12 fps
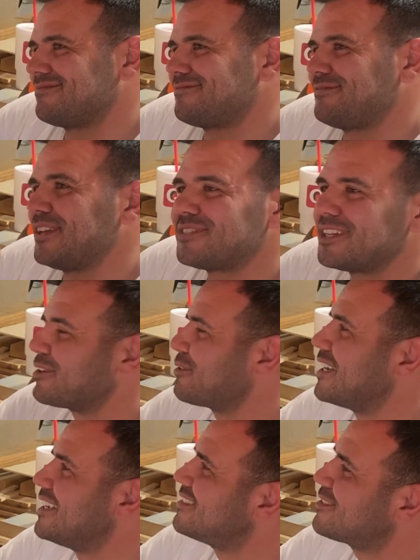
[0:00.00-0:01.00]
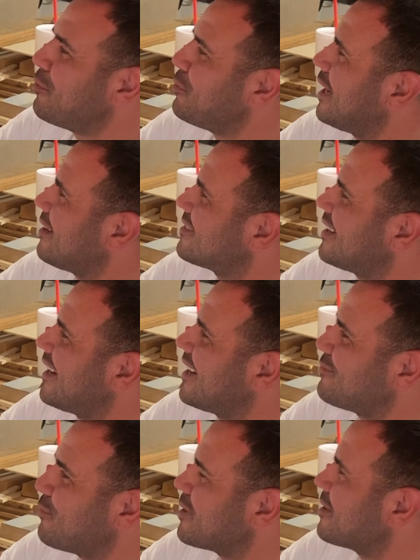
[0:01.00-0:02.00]
50 degrees cold outside,
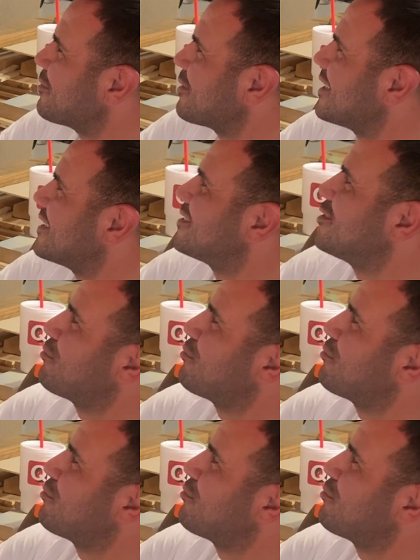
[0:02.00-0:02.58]
40 degrees, you'll